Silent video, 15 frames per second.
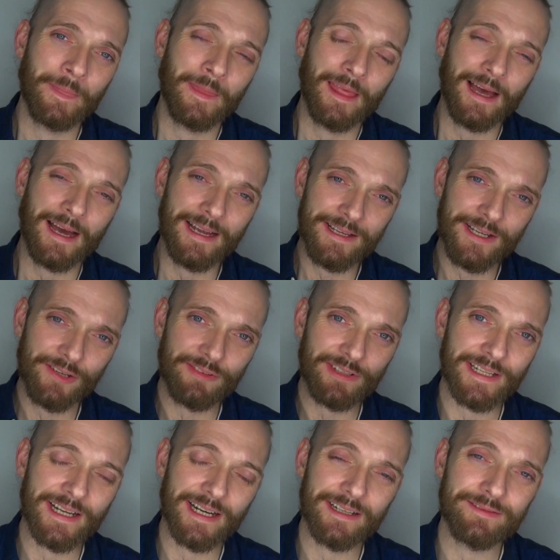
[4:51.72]
I
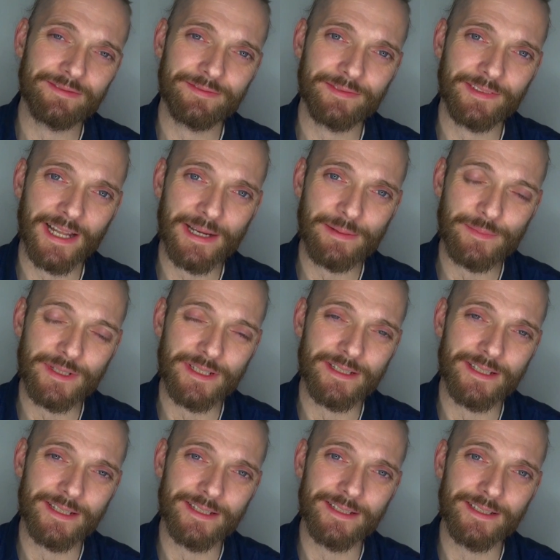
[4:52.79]
currently have Lyme's
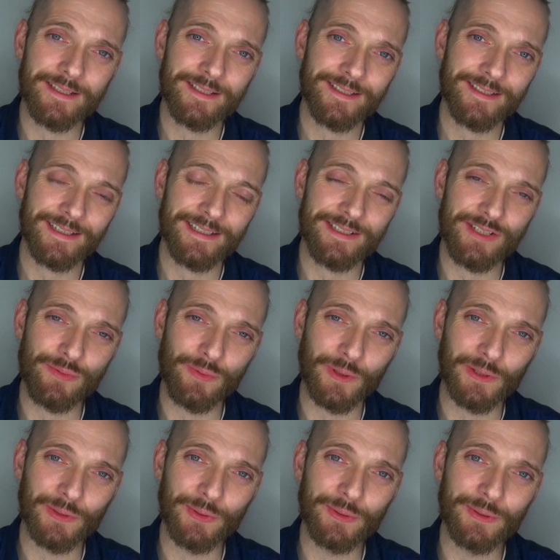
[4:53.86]
disease, as you
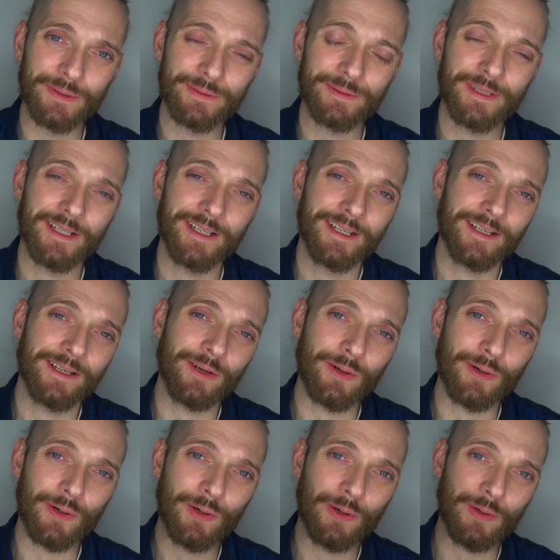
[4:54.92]
all know,
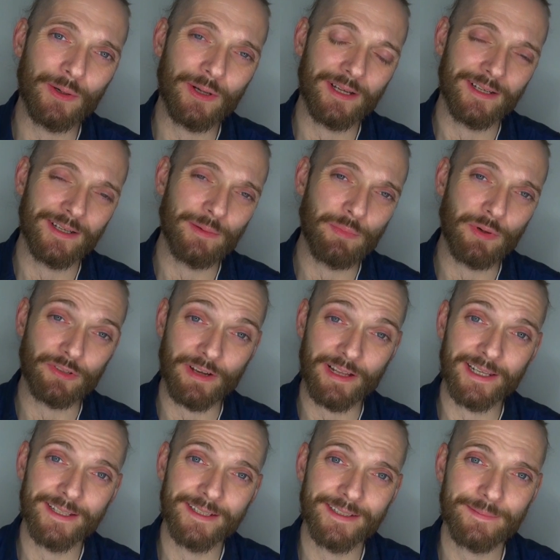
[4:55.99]
or
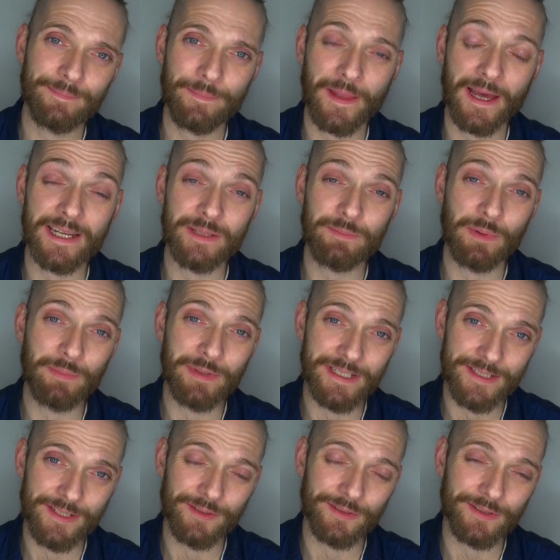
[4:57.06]
Borrelia and
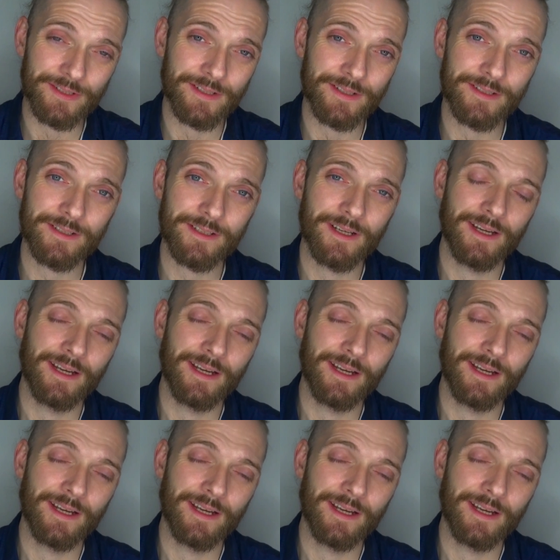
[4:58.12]
babesiosis.